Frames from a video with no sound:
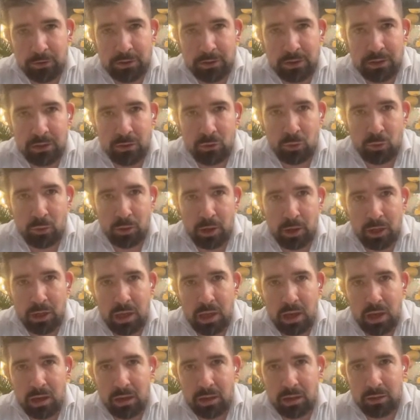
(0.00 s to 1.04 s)
office in
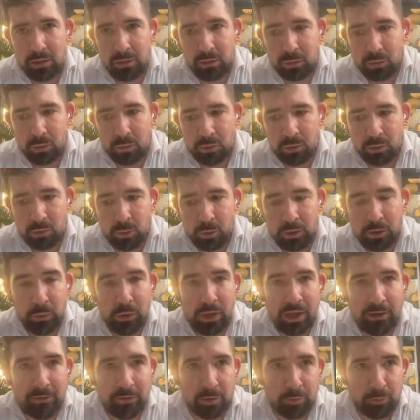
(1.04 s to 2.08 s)
Romania,
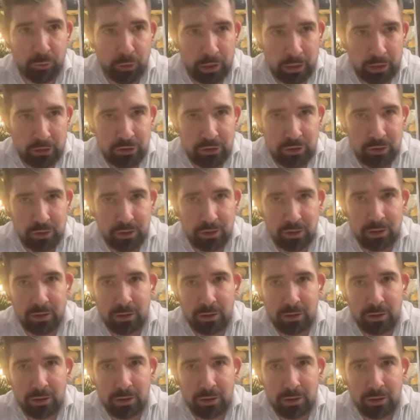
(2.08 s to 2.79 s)
where we have a branch.